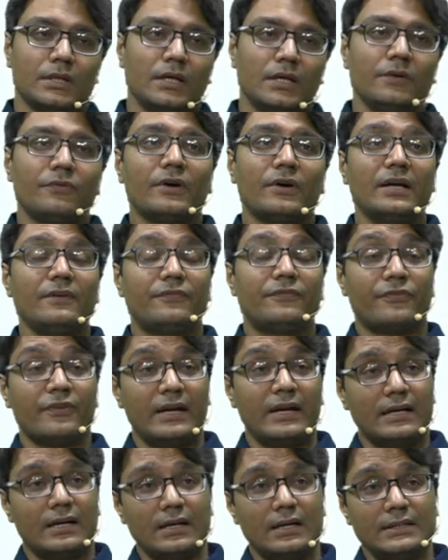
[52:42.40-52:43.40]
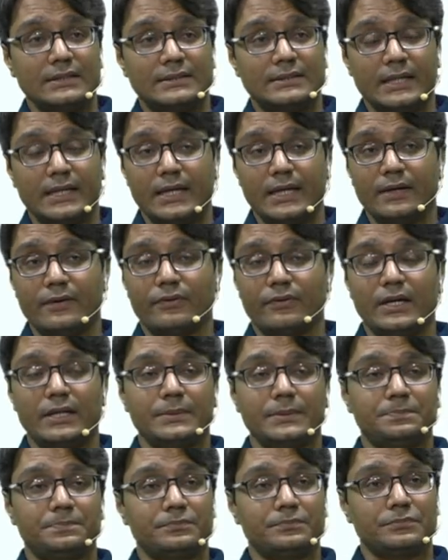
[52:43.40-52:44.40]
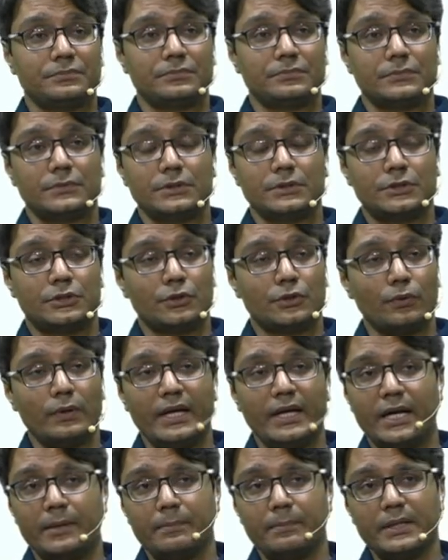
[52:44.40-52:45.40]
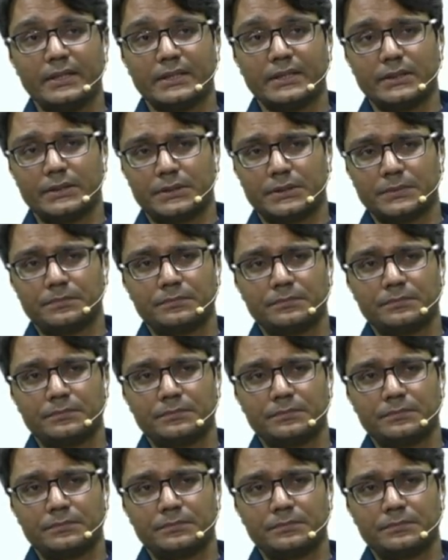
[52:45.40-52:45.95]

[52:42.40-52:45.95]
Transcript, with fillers: If I frankly say, if I truly admit it,